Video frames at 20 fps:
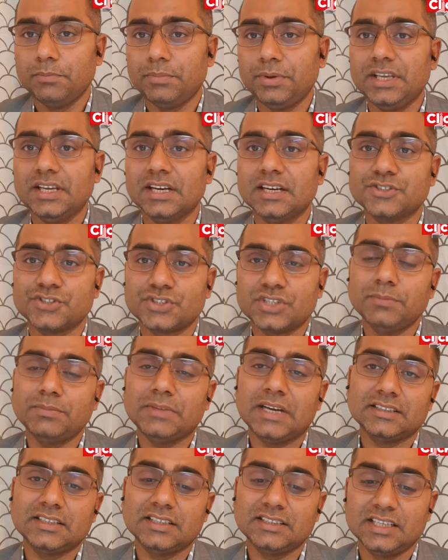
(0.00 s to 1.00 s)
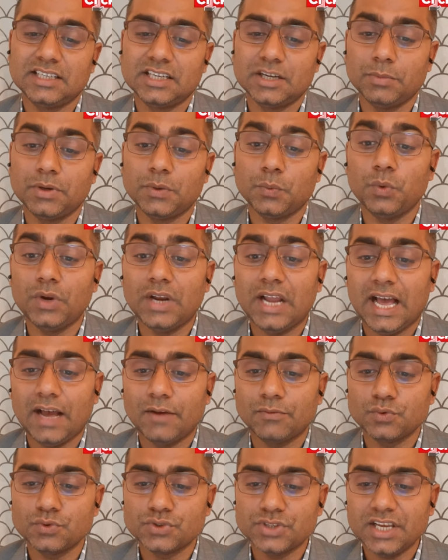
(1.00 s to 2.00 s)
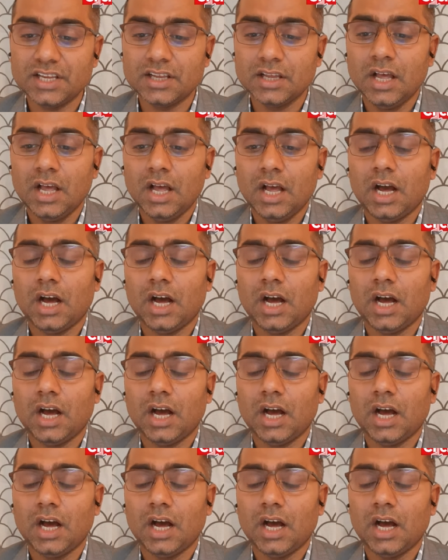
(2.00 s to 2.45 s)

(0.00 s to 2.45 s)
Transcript: be a step that the Indian government will have to take.